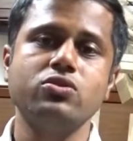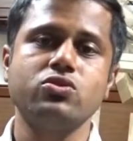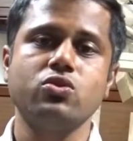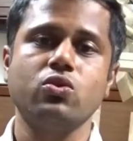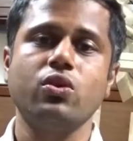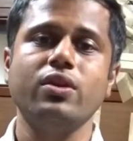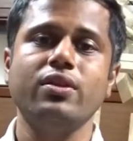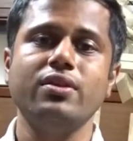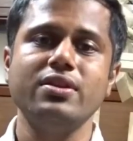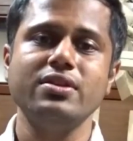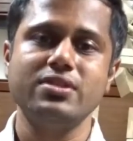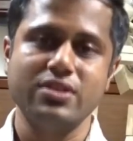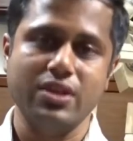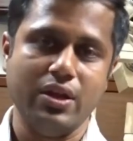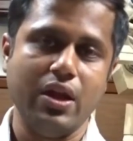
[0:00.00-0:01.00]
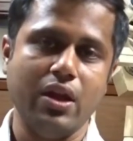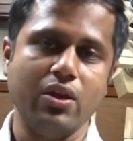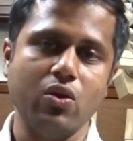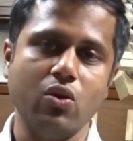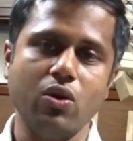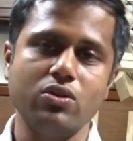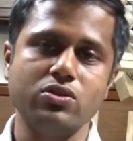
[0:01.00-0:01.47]
So in this
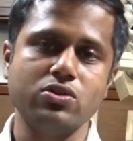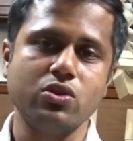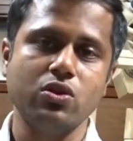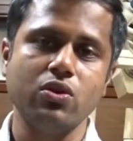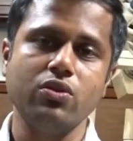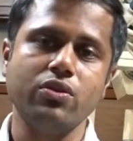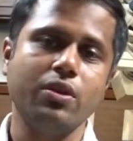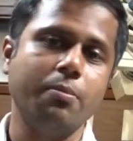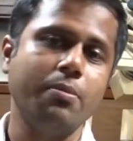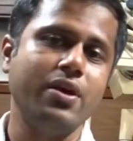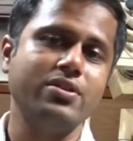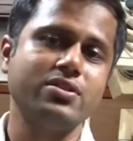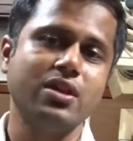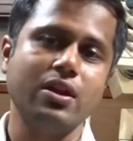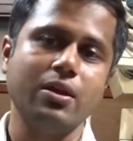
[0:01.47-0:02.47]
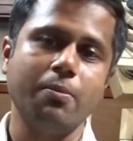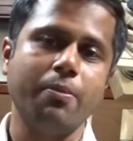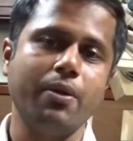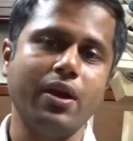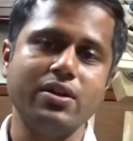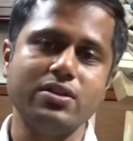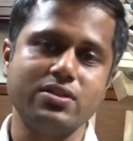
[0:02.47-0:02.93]
scenario also, the basal
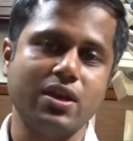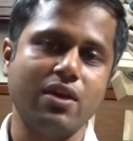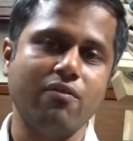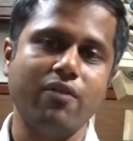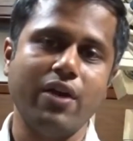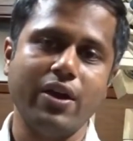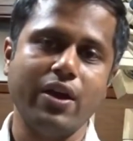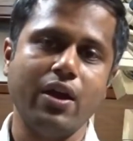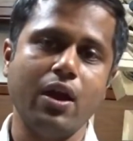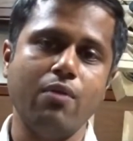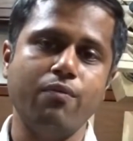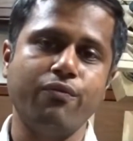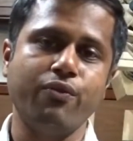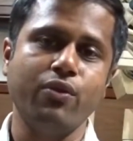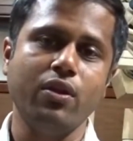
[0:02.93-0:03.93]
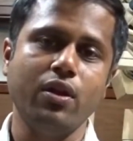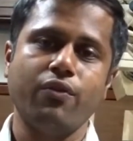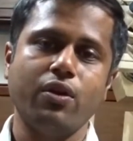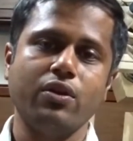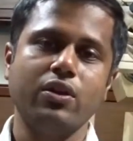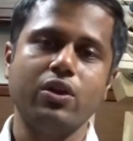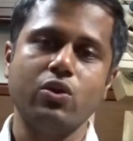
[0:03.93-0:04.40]
implants are very helpful
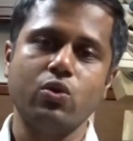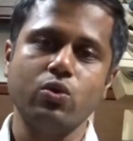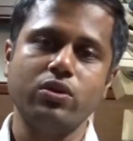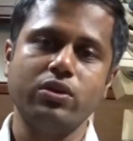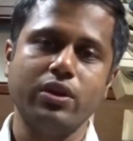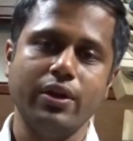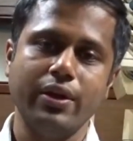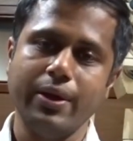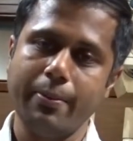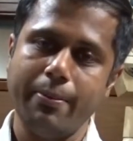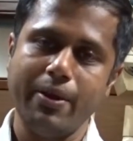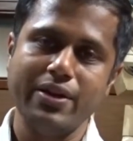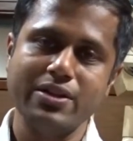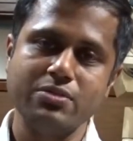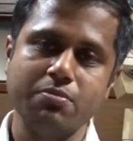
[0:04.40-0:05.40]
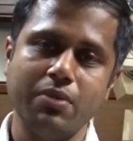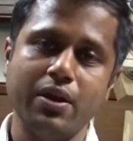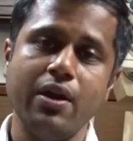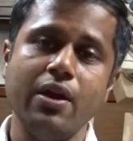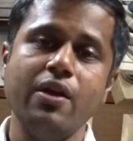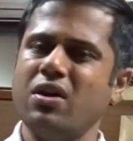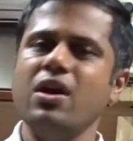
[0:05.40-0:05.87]
for the tooth replacement.